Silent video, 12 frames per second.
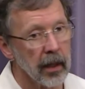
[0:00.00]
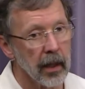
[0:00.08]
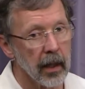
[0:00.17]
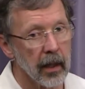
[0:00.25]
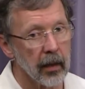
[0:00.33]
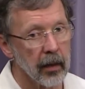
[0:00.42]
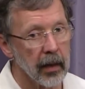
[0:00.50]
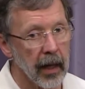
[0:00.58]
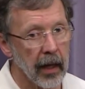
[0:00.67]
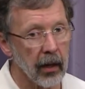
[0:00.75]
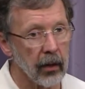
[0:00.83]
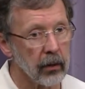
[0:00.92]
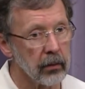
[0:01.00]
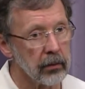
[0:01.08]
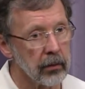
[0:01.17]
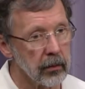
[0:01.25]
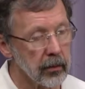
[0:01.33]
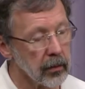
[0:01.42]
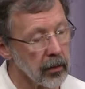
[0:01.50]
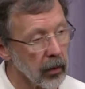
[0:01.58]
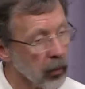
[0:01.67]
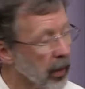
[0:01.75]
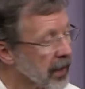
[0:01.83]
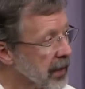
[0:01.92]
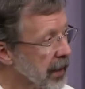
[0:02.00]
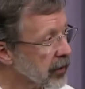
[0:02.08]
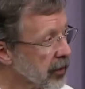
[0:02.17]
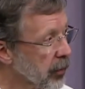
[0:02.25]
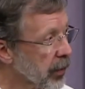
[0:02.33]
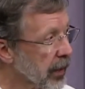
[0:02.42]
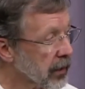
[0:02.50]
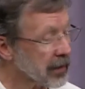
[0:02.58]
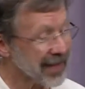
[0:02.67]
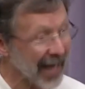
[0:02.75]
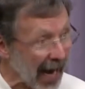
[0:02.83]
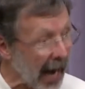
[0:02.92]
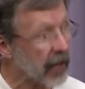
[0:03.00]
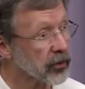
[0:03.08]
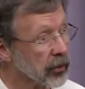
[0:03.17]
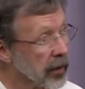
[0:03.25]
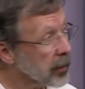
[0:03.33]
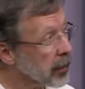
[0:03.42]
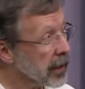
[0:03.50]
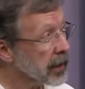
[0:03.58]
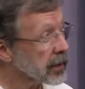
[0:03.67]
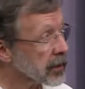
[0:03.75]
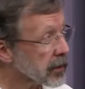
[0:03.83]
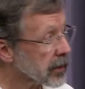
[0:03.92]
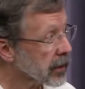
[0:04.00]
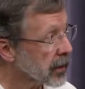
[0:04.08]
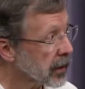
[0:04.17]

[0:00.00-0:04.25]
uh, how, you know, what interdependence actually means,